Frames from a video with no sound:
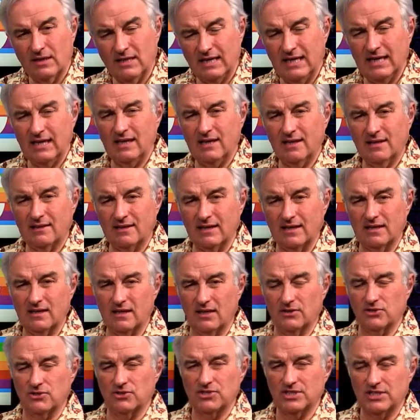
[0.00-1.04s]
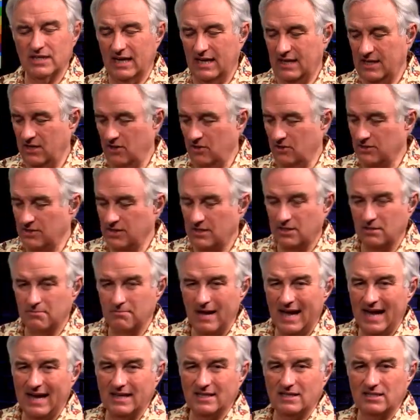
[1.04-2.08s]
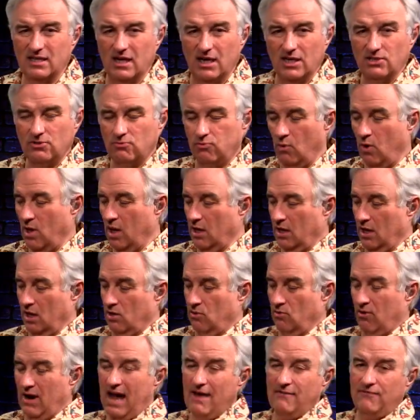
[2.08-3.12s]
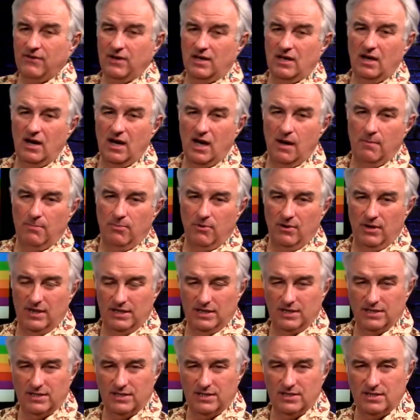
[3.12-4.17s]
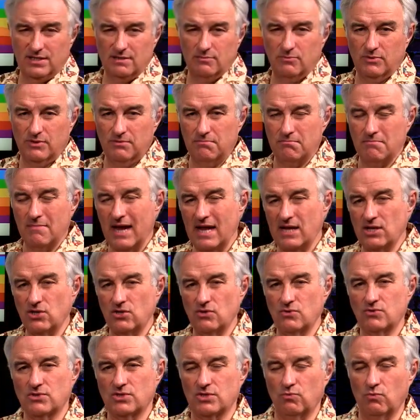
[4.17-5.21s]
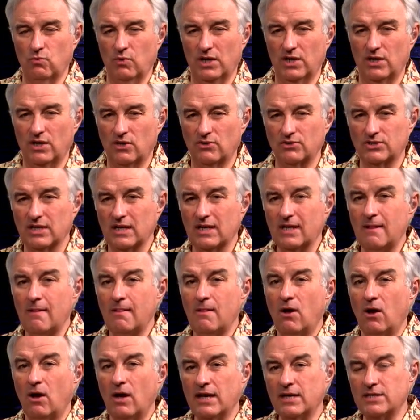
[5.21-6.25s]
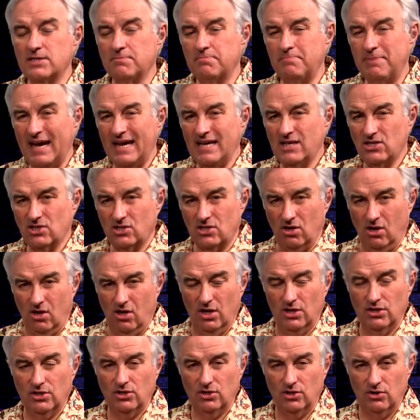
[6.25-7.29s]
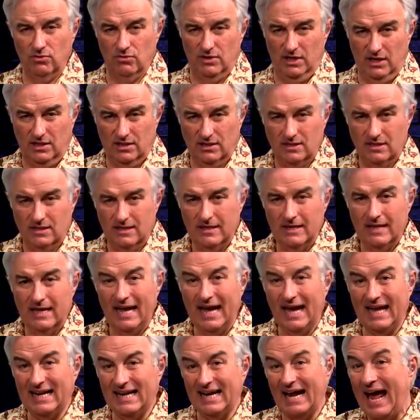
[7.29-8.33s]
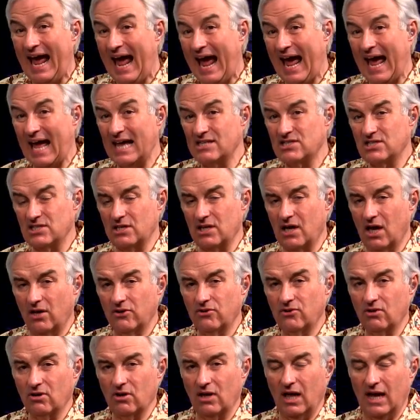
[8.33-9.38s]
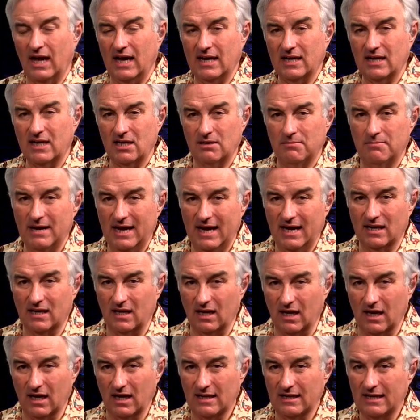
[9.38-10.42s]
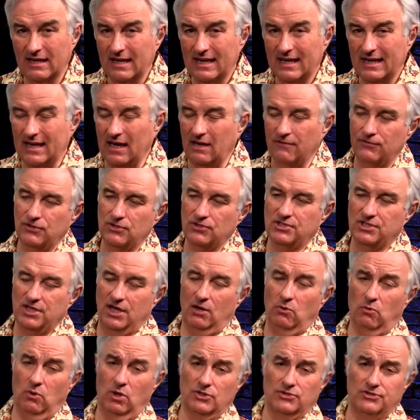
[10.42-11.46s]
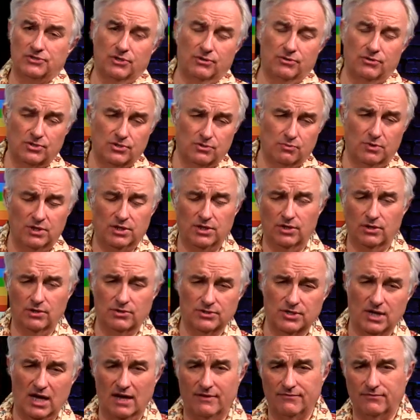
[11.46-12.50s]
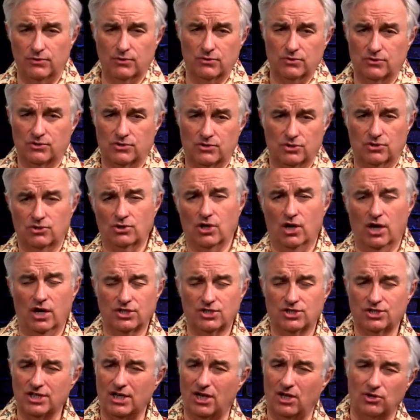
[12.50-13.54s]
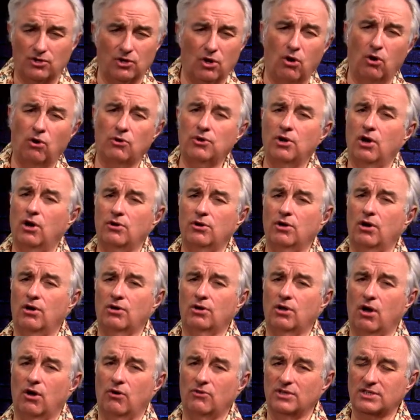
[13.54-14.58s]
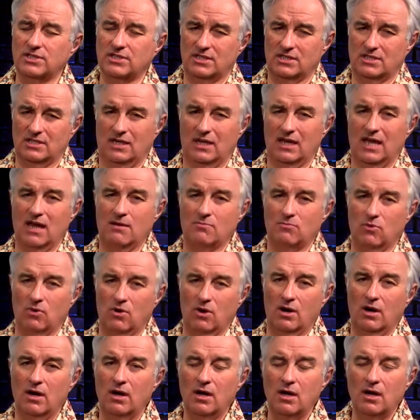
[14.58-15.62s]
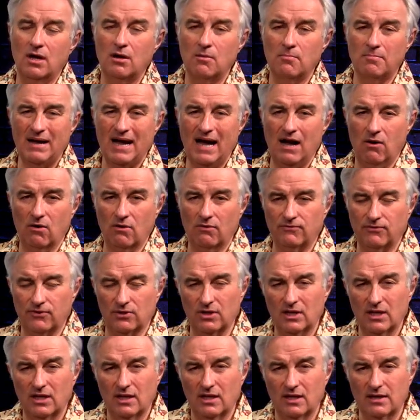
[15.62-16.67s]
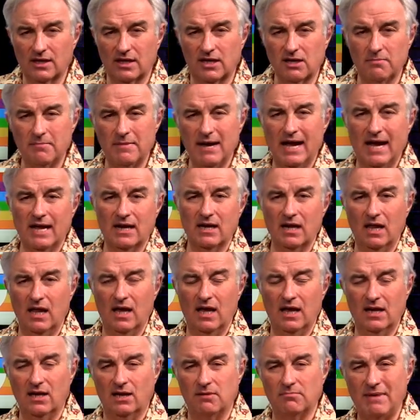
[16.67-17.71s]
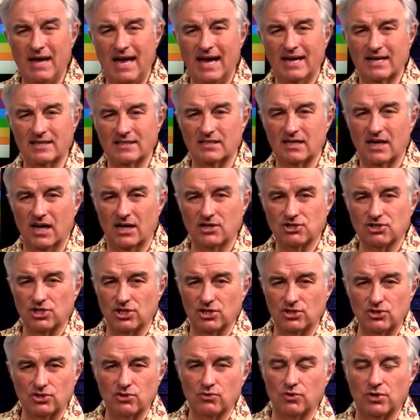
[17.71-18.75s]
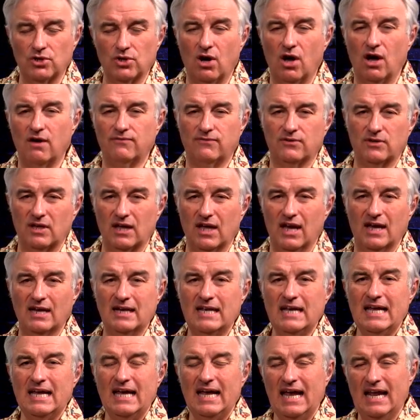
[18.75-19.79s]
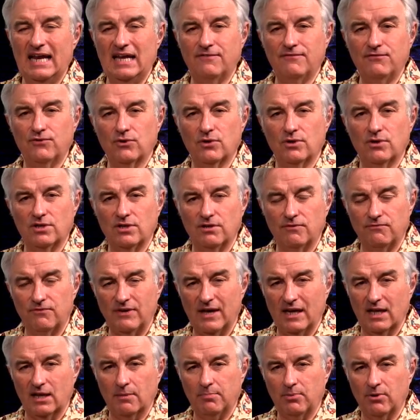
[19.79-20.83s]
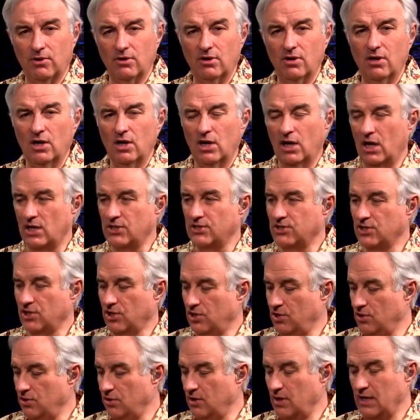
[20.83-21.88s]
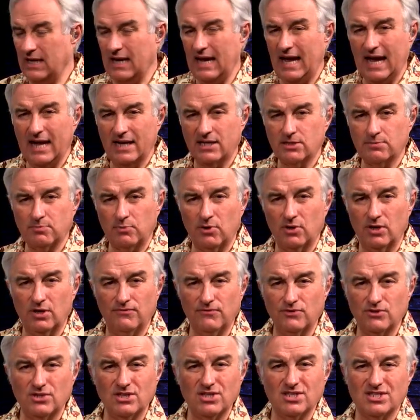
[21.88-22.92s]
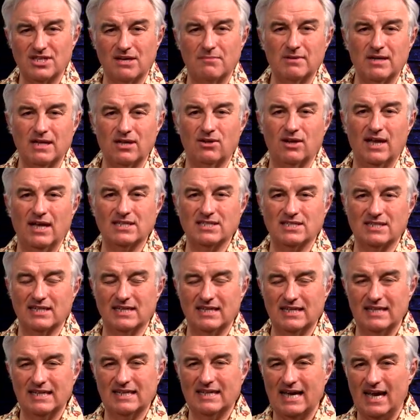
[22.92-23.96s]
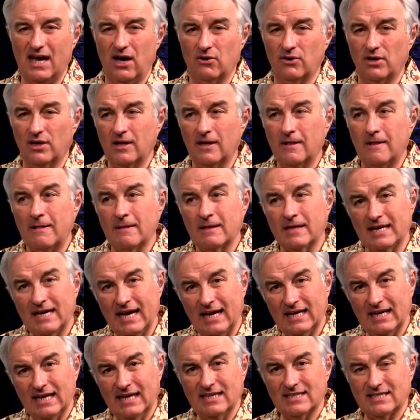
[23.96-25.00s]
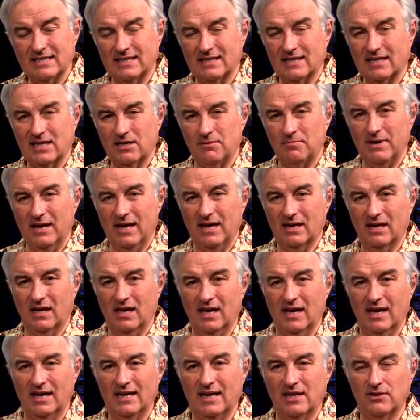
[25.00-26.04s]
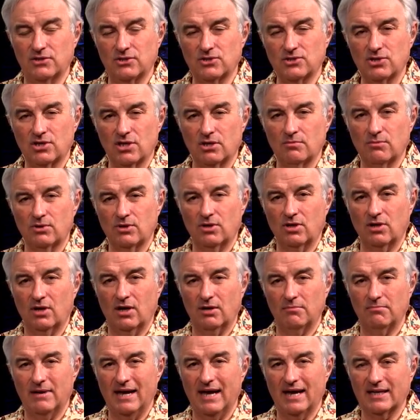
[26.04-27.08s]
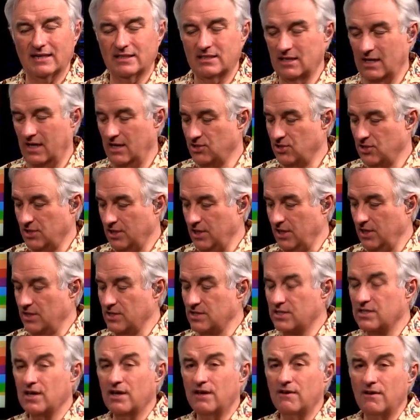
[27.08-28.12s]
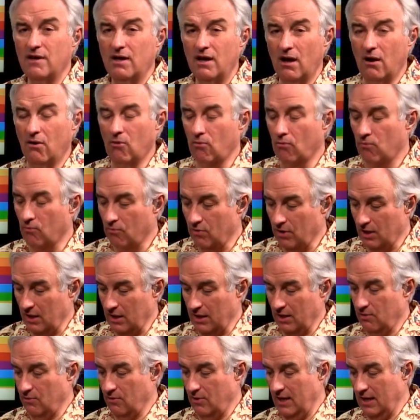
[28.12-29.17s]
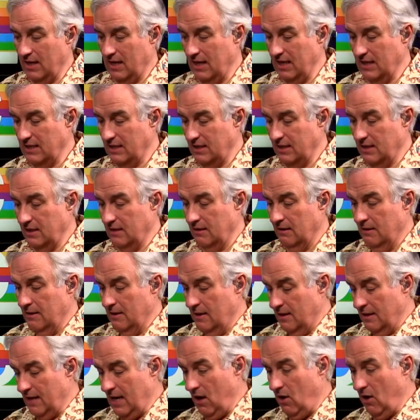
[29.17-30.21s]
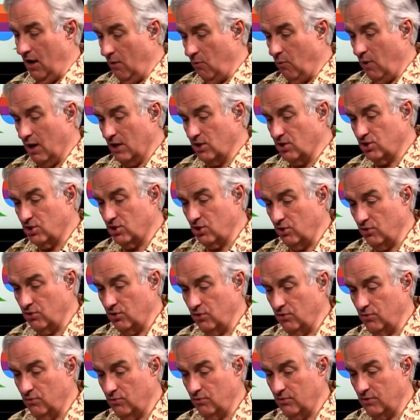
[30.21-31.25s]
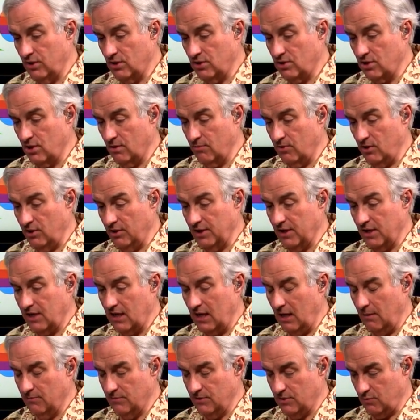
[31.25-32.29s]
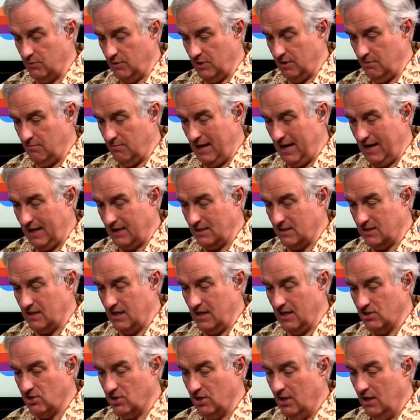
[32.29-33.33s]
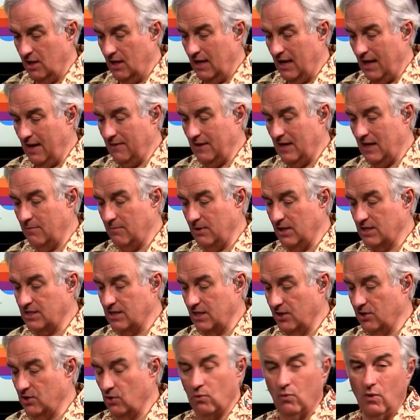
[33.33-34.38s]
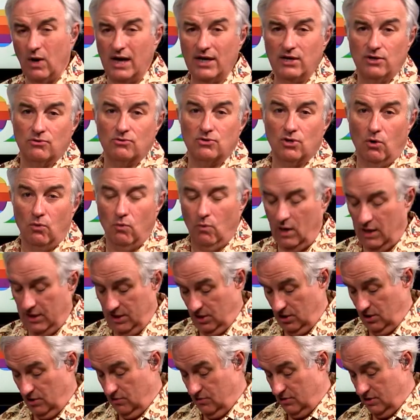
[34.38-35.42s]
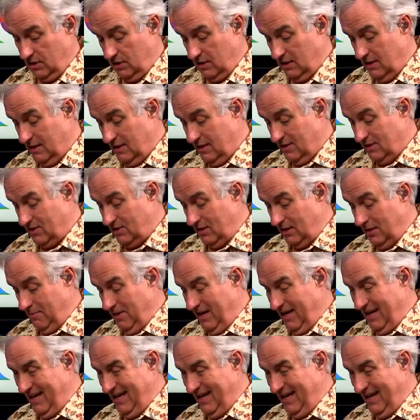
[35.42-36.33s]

key thing to understand here is that the Macintosh, while a graphic operating system with menus and windows, is based on Unix and it has an underlying command line. Now, if you're saying, well, so does Windows, I've used the DOS shell. Oh, no, no, no. This is a lot more powerful. The command line on Macintosh can do an awful lot. And if you're a developer, a security expert, if you're just somebody who likes to geek out, getting into the command line and the terminal on Macintosh is a really great idea. Now, I want to show you the terminal that comes with the Macintosh, and then I'm going to tell you why you don't want to use it. So let me,